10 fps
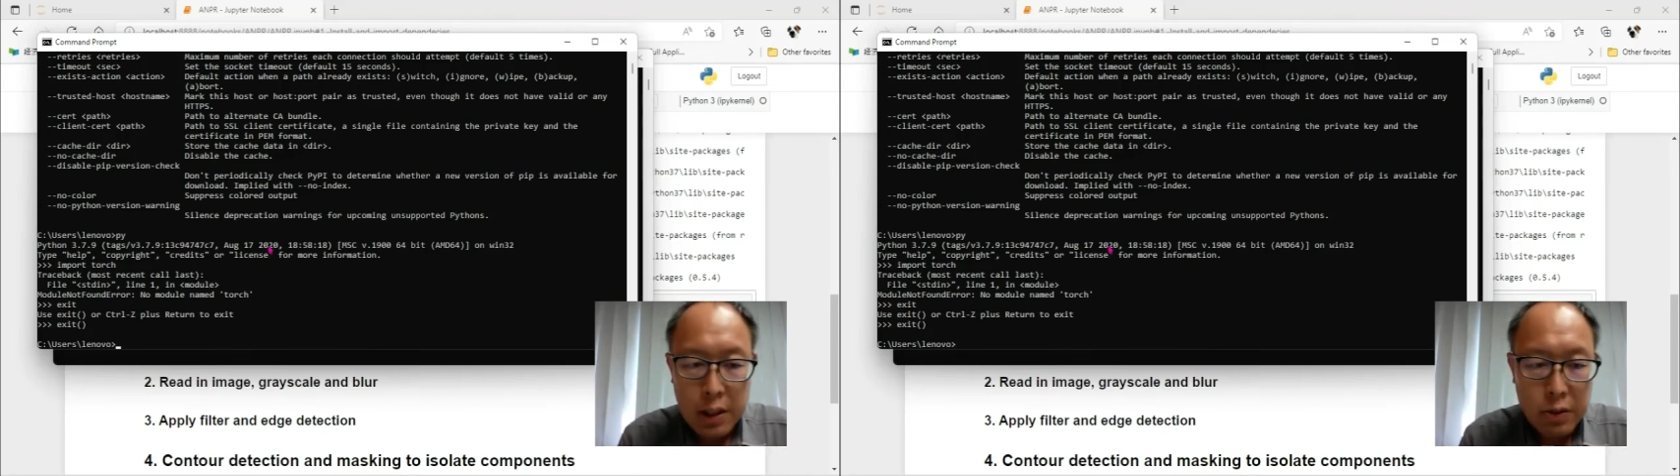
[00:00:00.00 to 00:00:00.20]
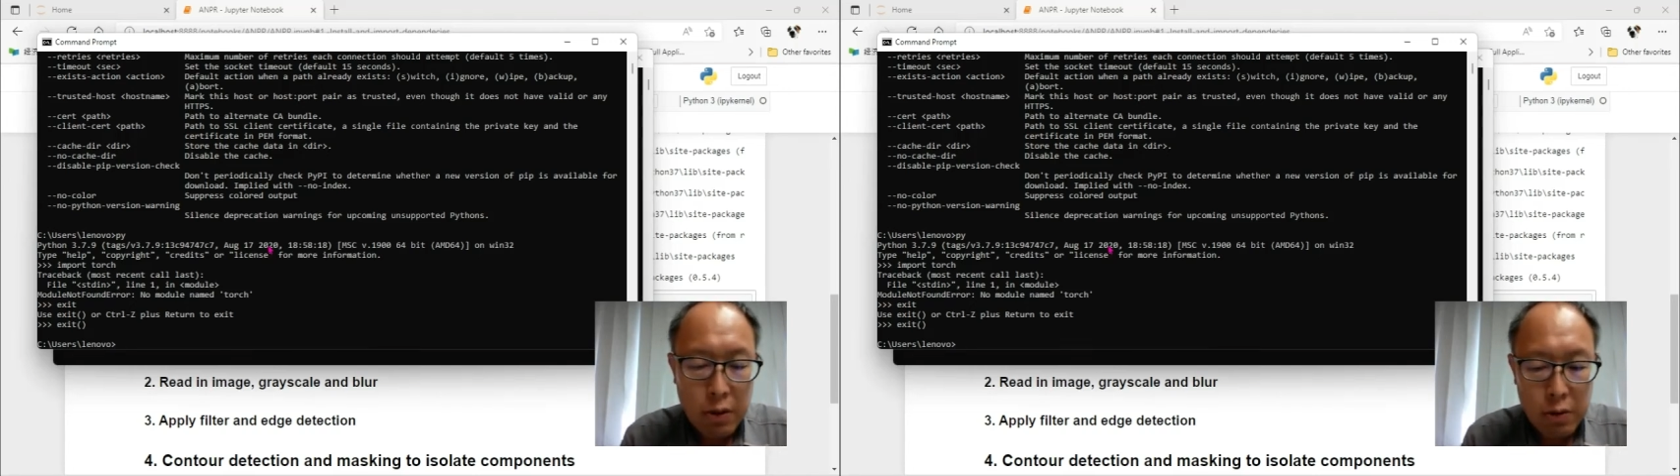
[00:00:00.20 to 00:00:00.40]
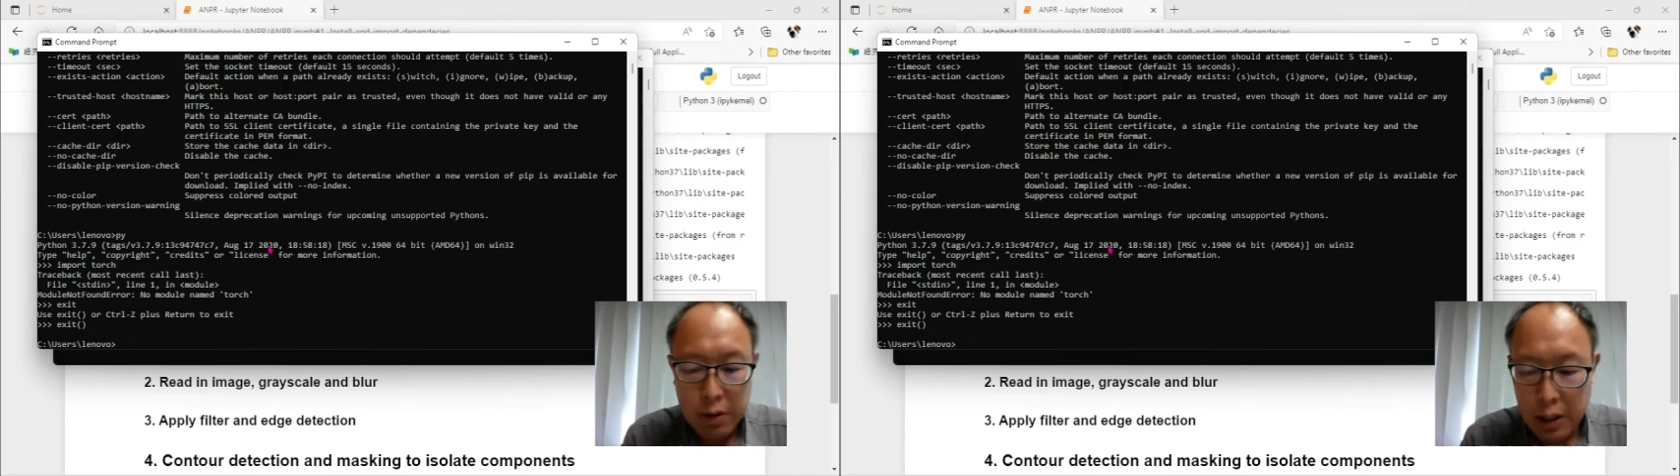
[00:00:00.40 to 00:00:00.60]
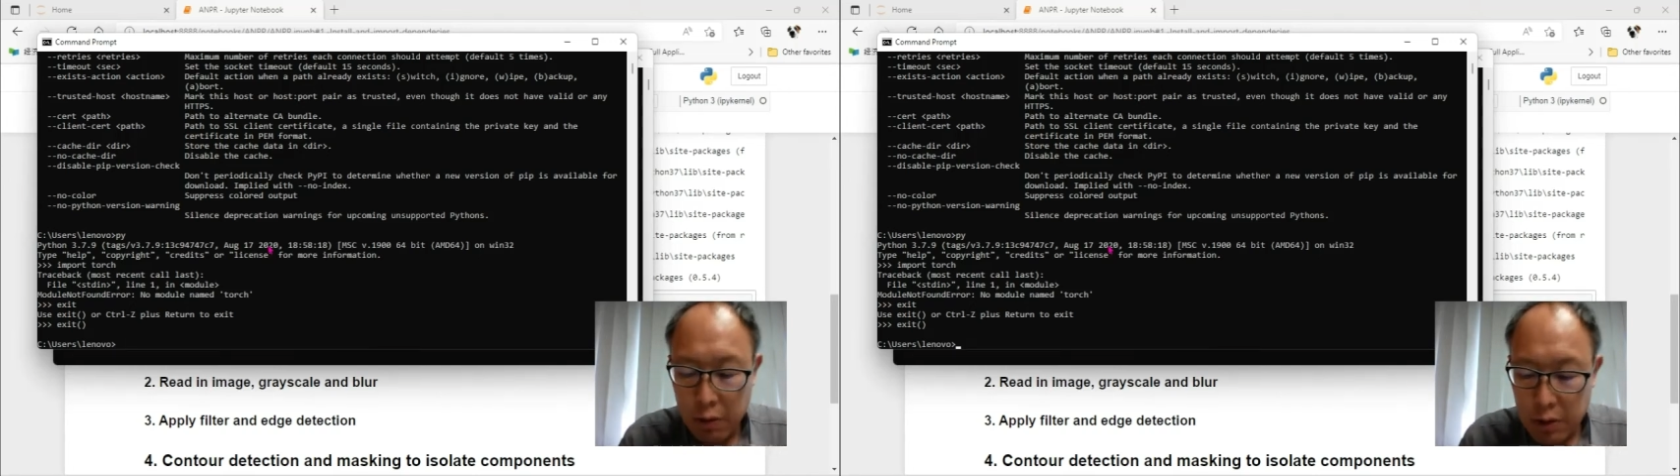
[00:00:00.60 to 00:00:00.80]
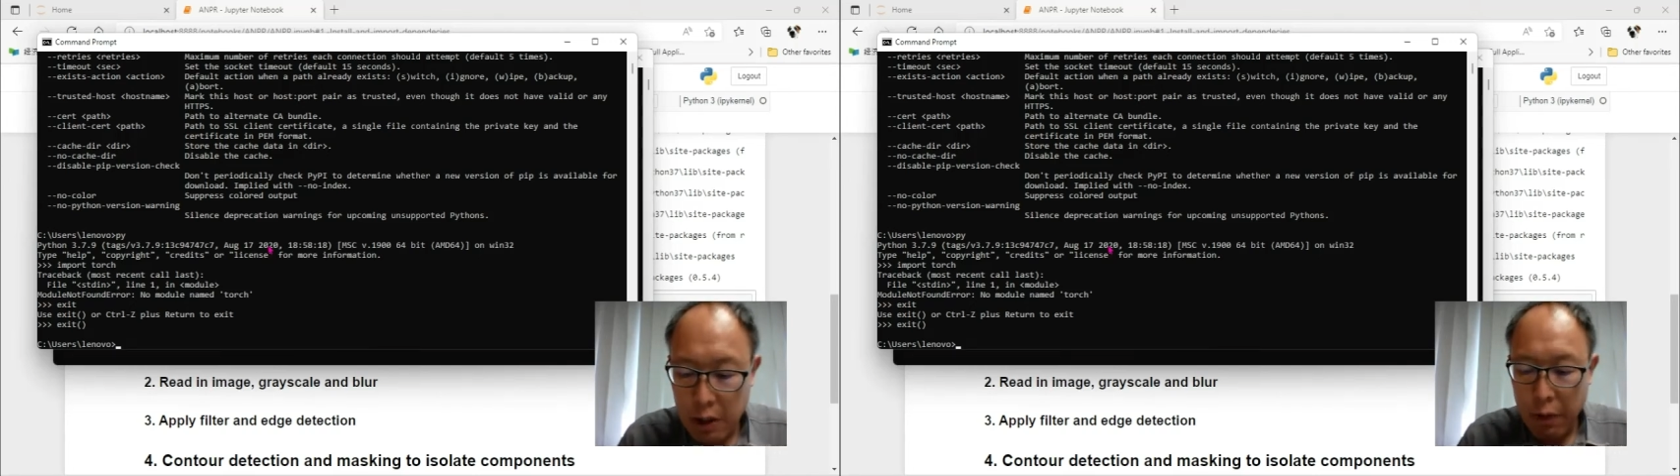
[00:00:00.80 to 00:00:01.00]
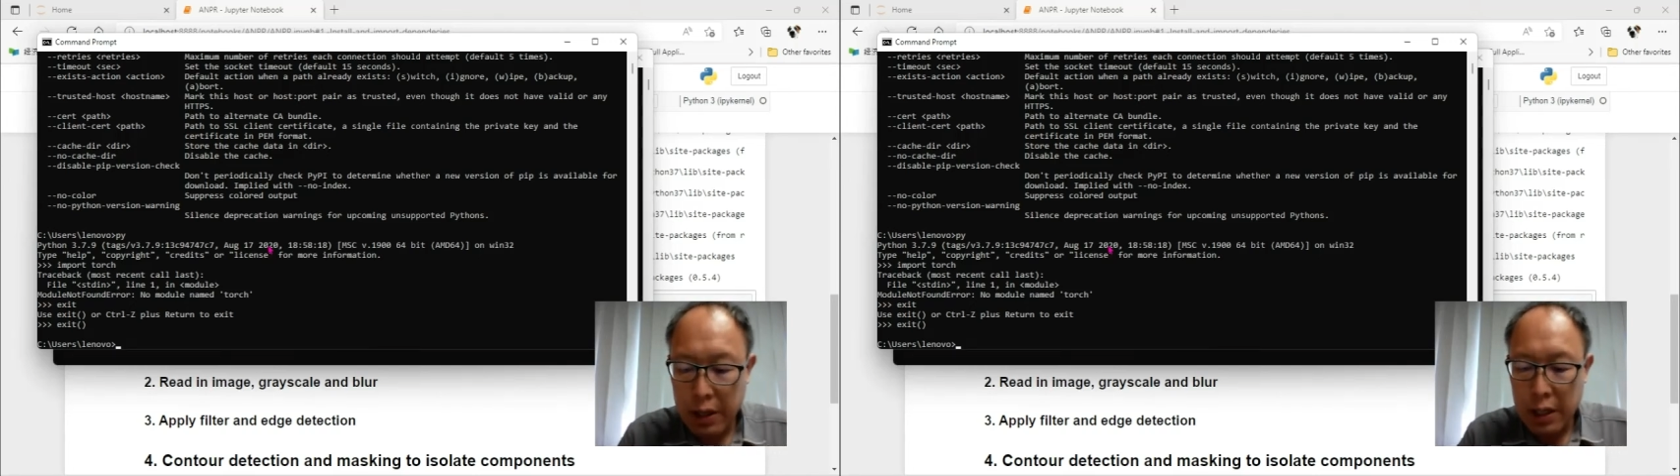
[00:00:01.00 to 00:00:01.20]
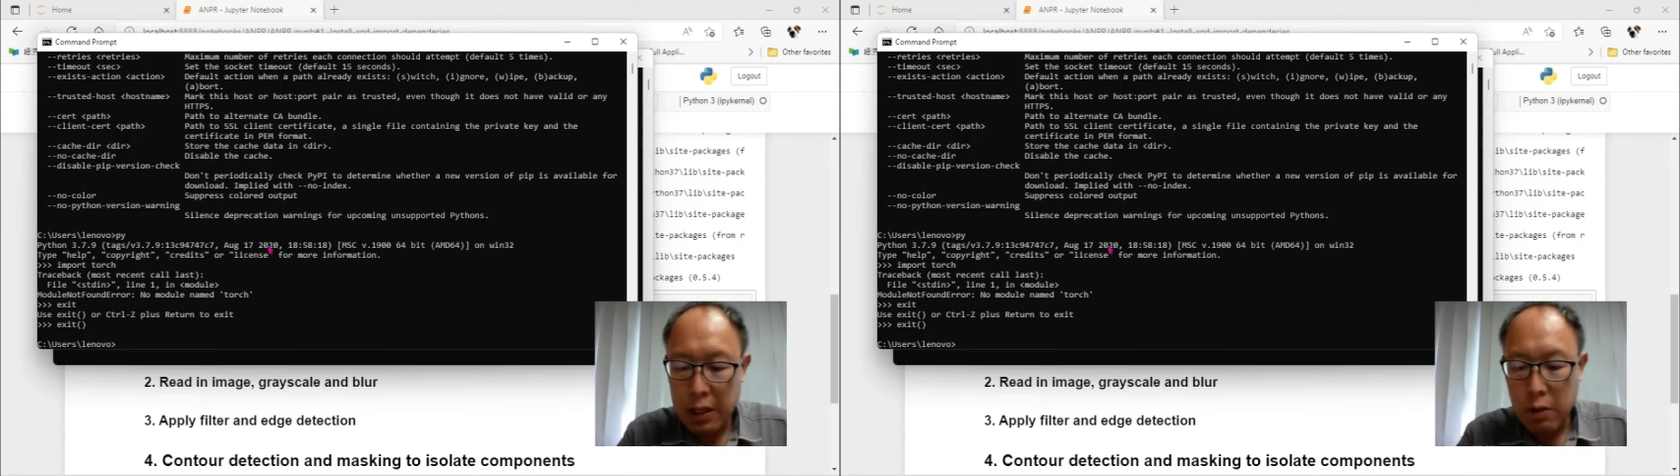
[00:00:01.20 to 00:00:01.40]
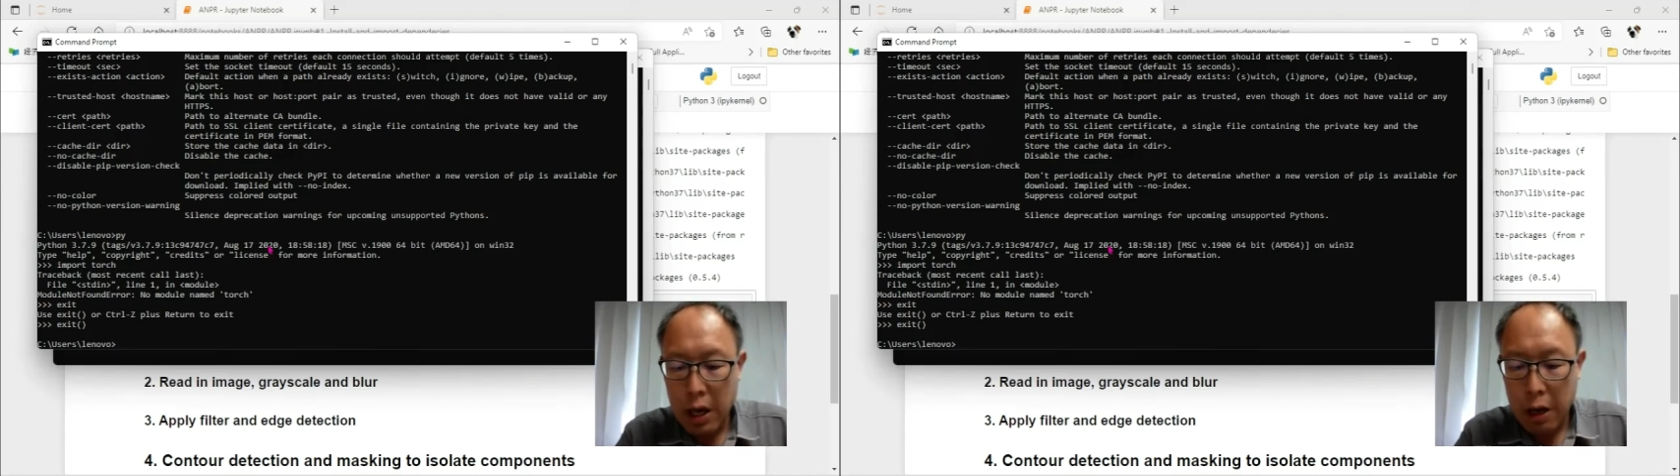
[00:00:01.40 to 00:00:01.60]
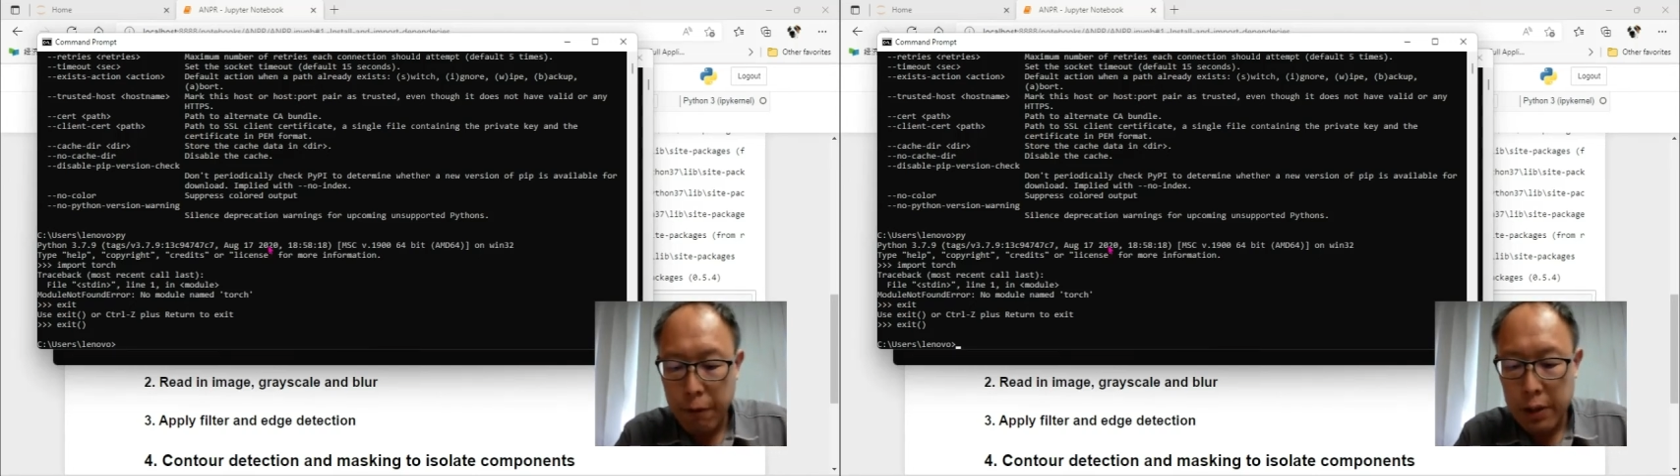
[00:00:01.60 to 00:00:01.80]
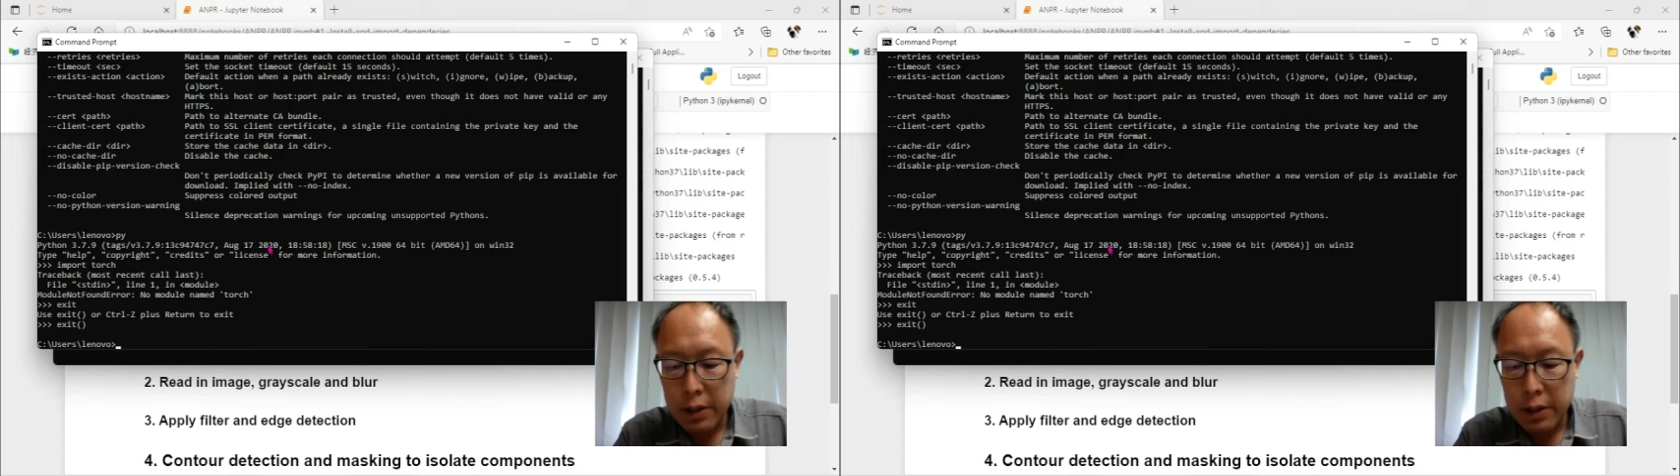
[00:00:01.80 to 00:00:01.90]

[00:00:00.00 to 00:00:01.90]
so you need to check whether you have